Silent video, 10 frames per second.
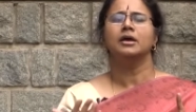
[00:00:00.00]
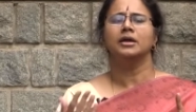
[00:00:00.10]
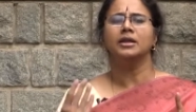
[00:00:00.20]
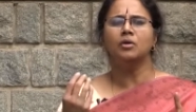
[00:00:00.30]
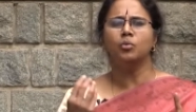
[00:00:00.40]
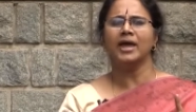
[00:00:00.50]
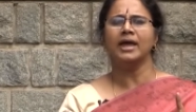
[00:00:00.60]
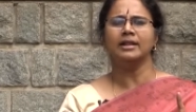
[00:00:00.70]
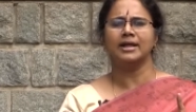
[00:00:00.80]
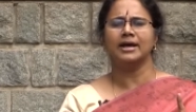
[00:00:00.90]
in a
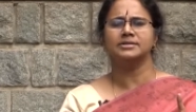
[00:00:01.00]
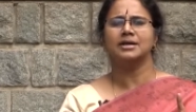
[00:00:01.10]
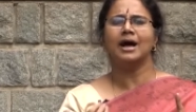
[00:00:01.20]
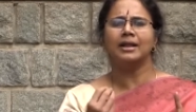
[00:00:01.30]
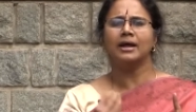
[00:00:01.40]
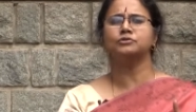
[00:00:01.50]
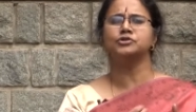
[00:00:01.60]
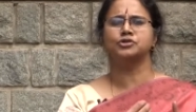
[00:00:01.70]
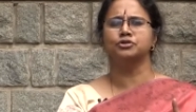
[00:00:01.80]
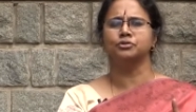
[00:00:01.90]
way that allows
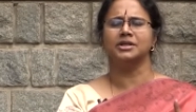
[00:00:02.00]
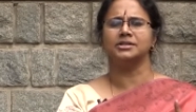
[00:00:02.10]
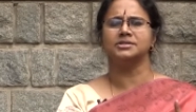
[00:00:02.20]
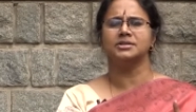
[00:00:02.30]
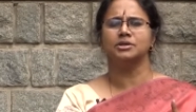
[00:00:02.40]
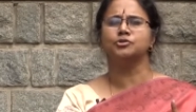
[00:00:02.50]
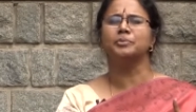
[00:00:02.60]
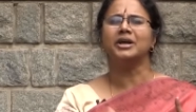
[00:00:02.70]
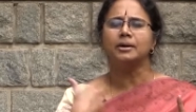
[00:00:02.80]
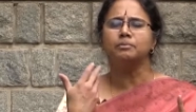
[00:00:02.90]
students to
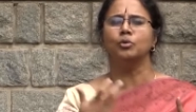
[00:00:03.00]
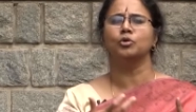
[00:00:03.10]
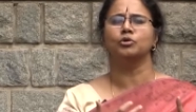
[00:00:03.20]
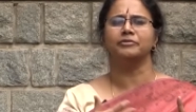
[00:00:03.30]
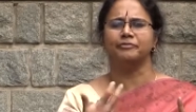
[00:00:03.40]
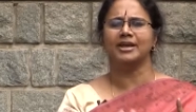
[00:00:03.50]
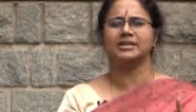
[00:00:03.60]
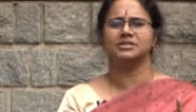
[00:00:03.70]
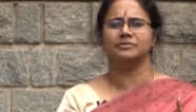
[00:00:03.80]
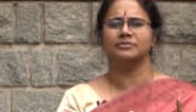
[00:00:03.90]
become more
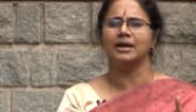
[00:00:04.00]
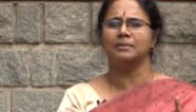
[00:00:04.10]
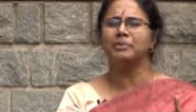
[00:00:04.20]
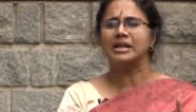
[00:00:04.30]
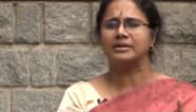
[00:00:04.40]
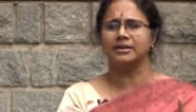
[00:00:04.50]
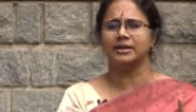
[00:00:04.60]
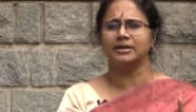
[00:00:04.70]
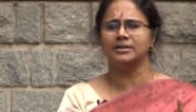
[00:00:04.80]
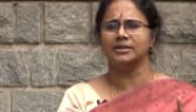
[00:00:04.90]
reflective and build
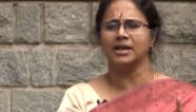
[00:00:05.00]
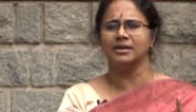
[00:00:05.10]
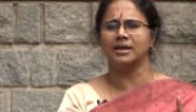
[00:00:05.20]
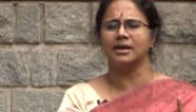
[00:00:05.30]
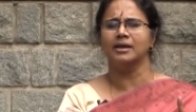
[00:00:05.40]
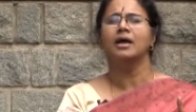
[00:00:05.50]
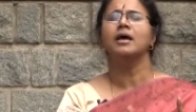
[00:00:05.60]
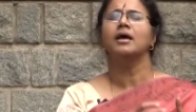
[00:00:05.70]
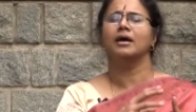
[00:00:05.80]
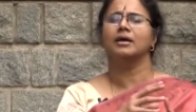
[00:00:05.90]
critical thinking
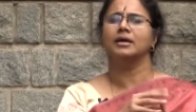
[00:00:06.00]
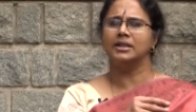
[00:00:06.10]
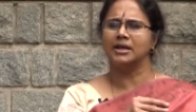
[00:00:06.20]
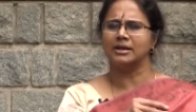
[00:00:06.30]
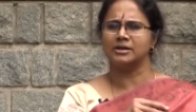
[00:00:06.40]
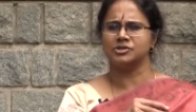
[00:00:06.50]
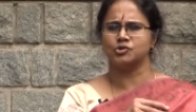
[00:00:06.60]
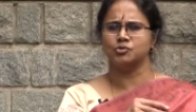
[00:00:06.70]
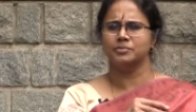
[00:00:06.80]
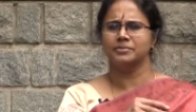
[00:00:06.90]
uh, in the
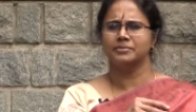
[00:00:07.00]
classroom.